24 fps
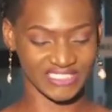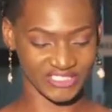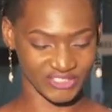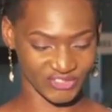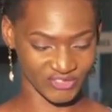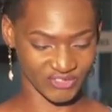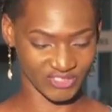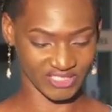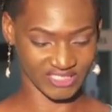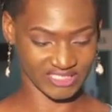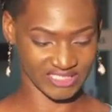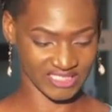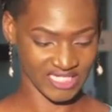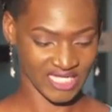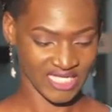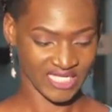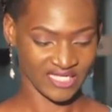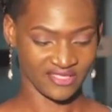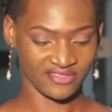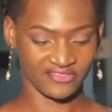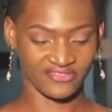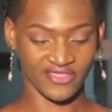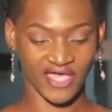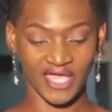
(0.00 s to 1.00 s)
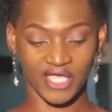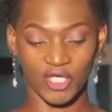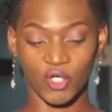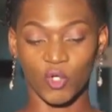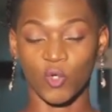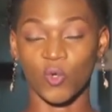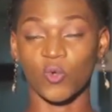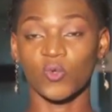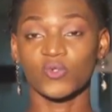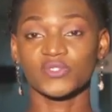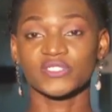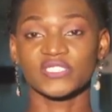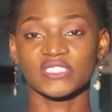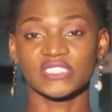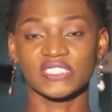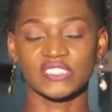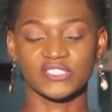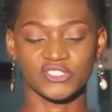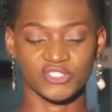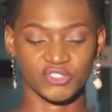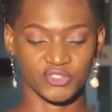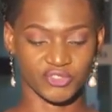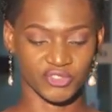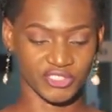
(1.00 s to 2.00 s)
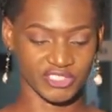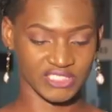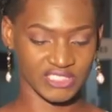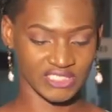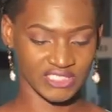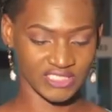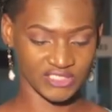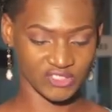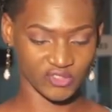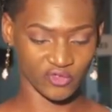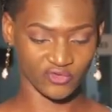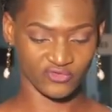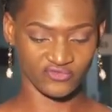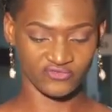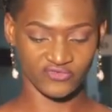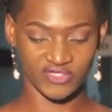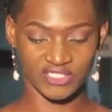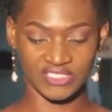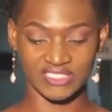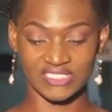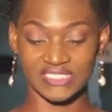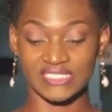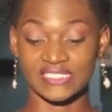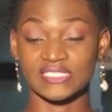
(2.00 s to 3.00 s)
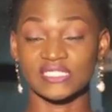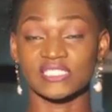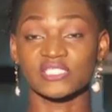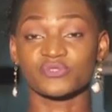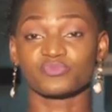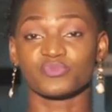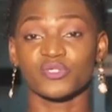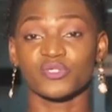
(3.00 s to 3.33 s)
District. The High Court in Soroti has convicted six